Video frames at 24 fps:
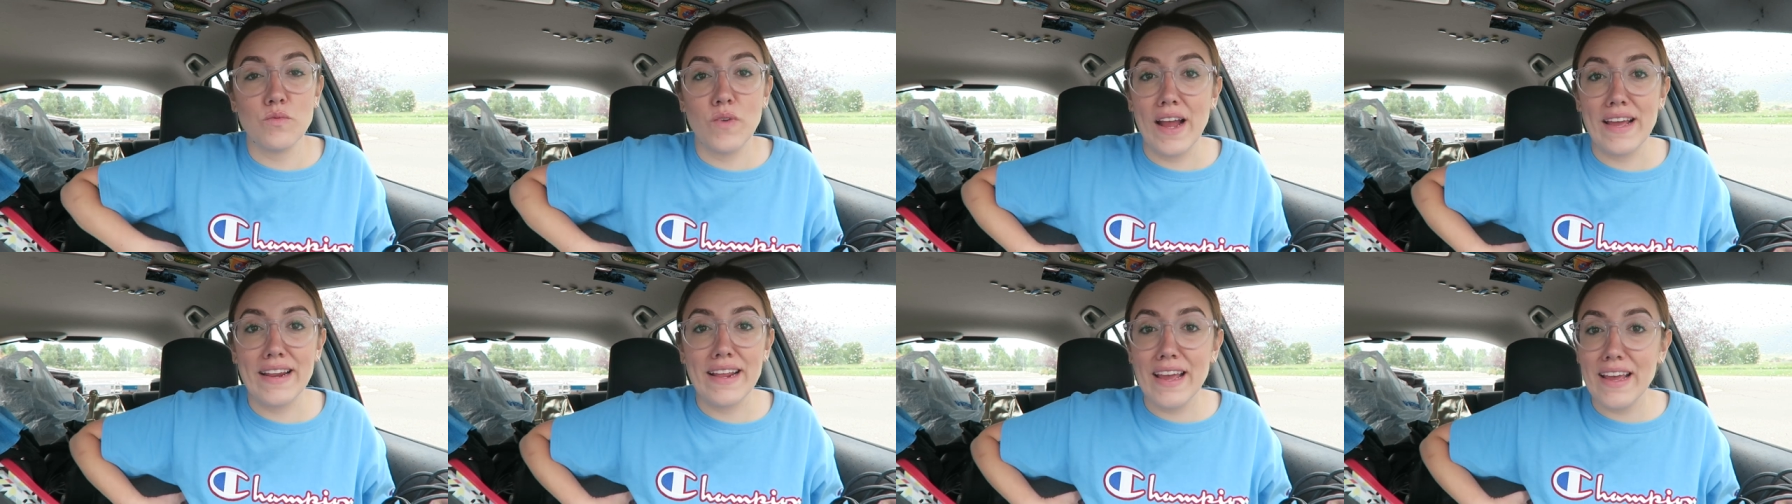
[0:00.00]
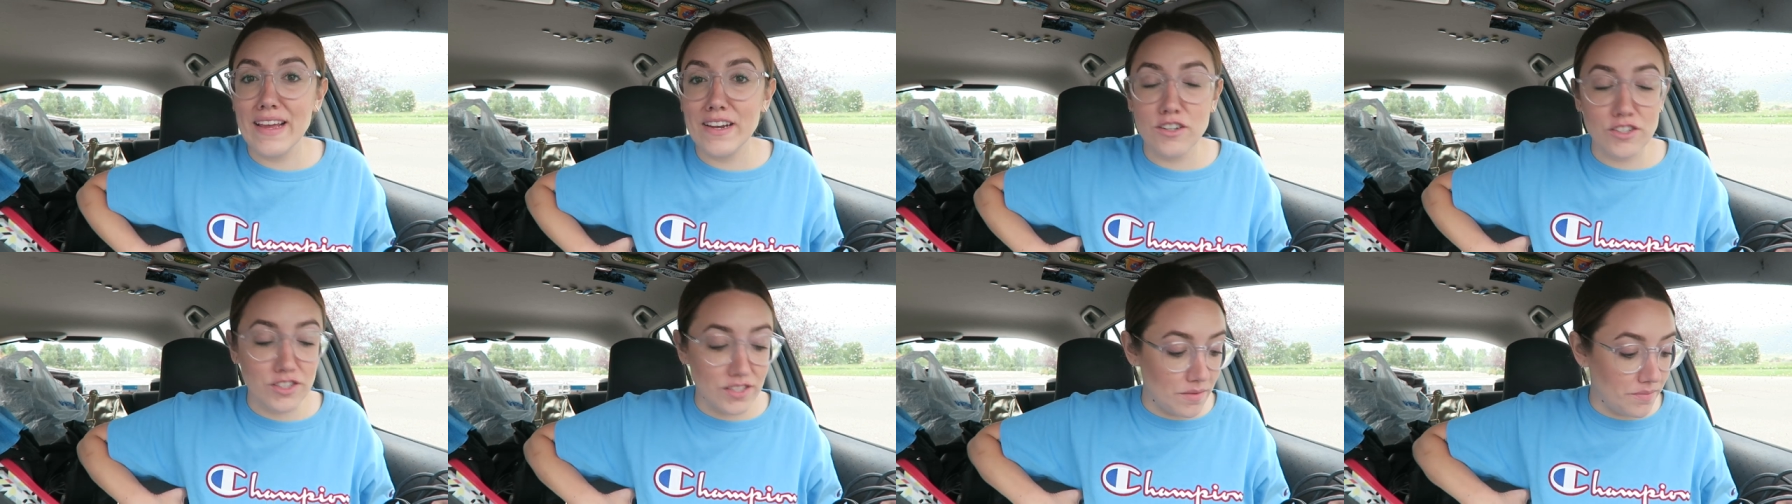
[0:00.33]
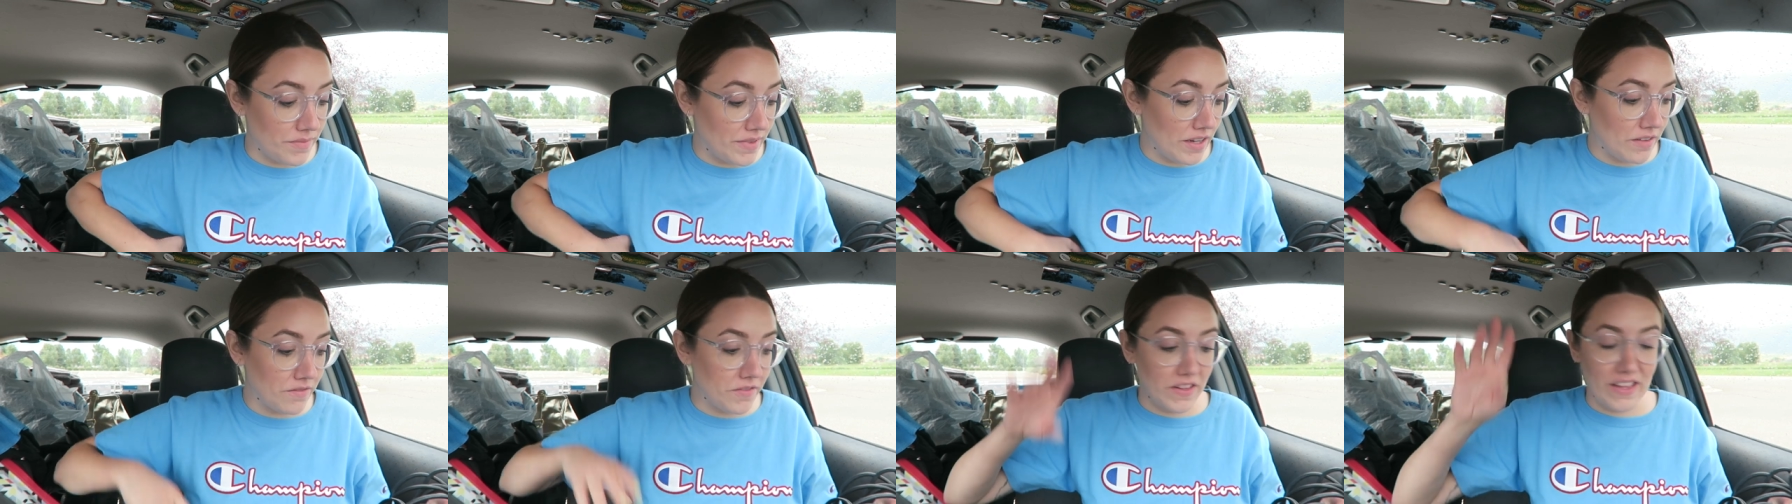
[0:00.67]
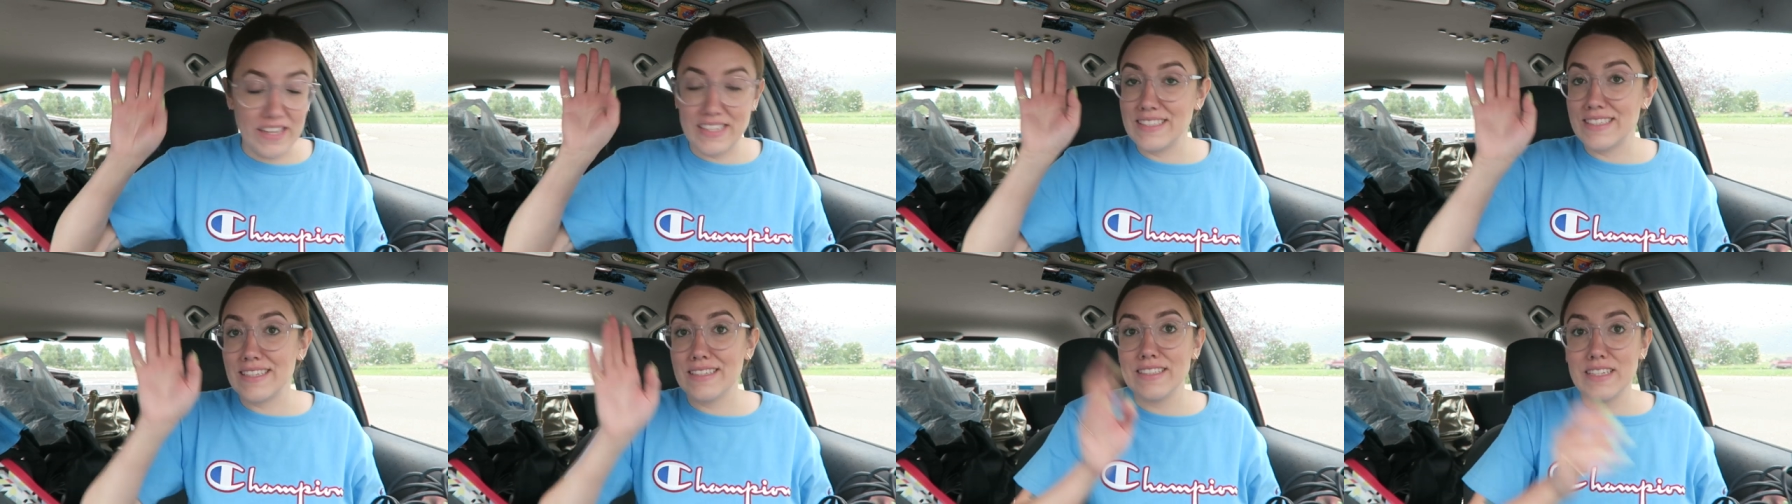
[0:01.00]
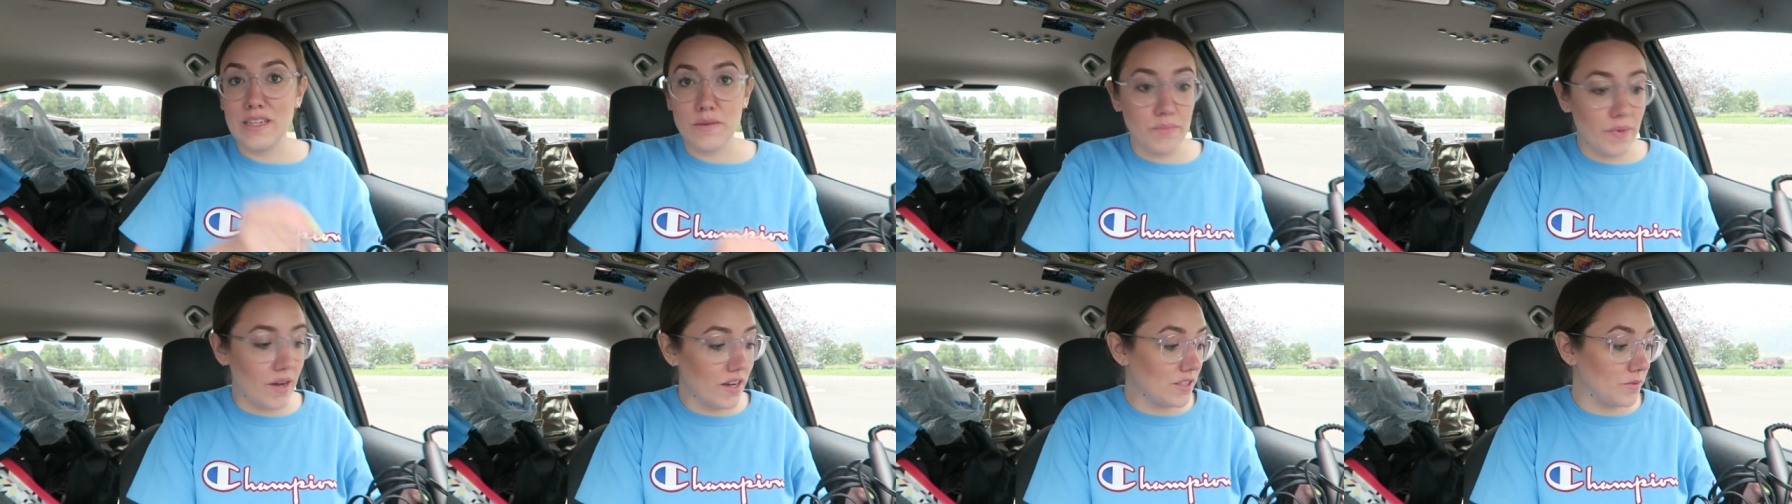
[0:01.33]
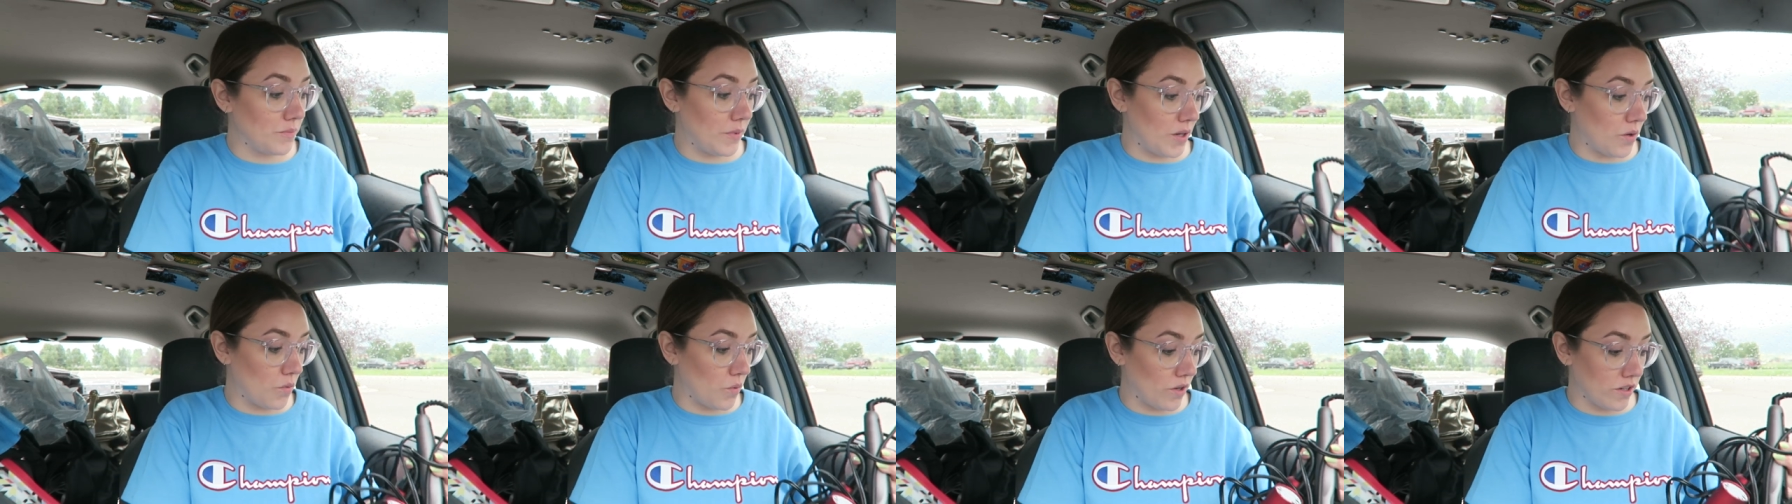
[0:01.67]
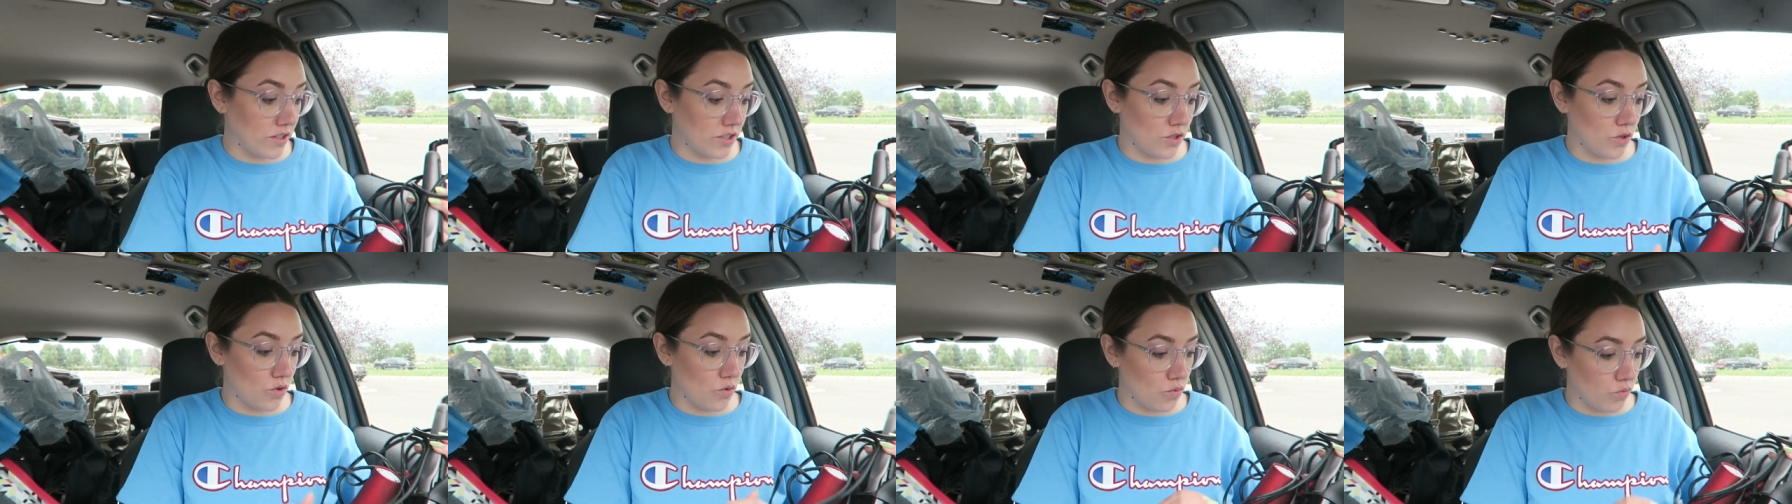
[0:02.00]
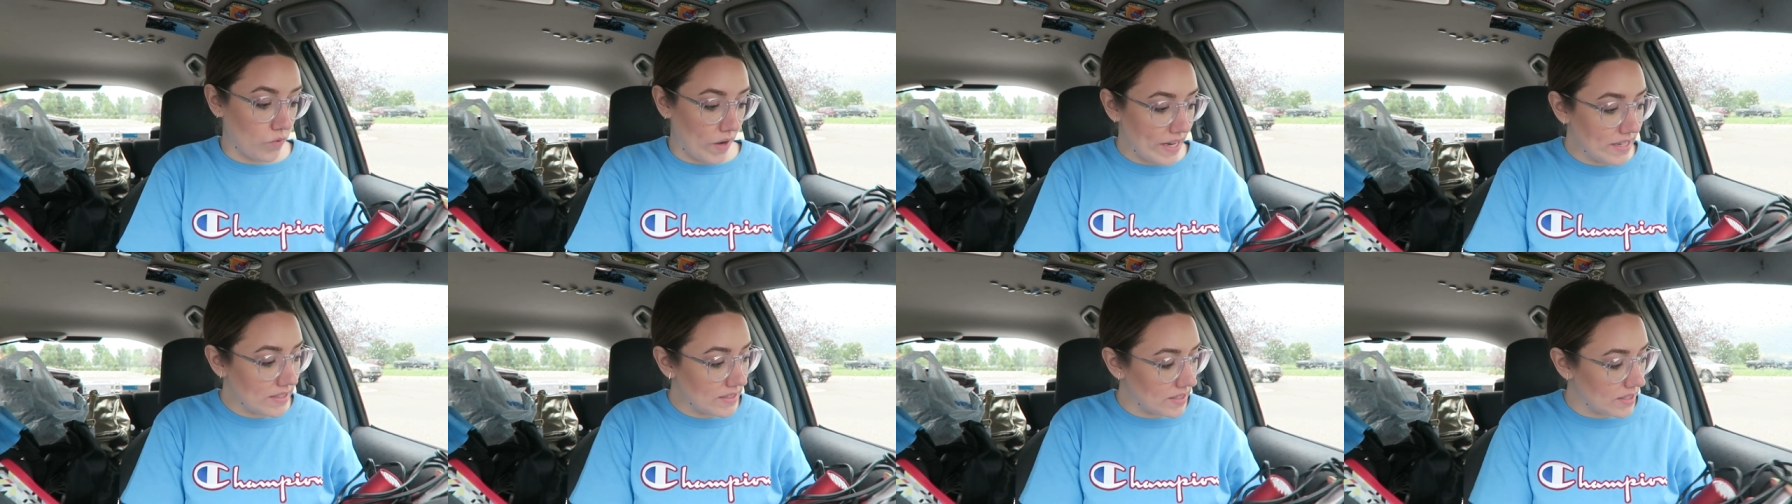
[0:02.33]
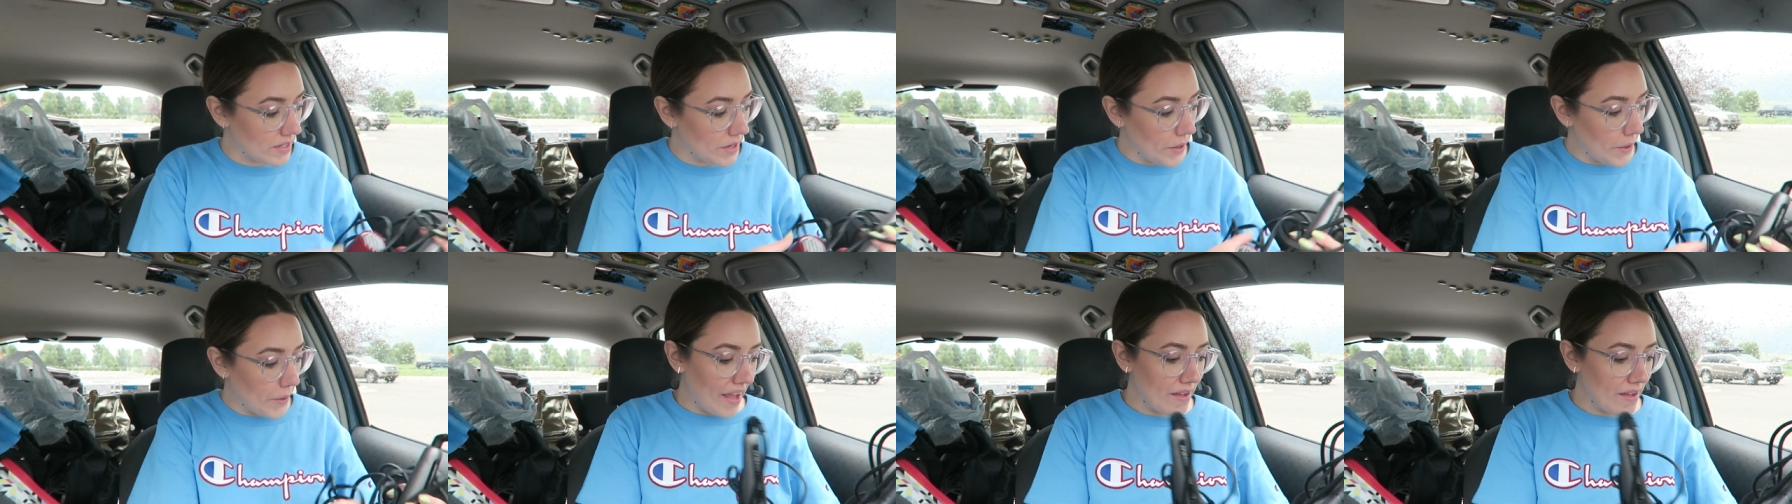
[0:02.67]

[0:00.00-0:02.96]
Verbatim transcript: Rite Aid or something for like 16 bucks, but it works great.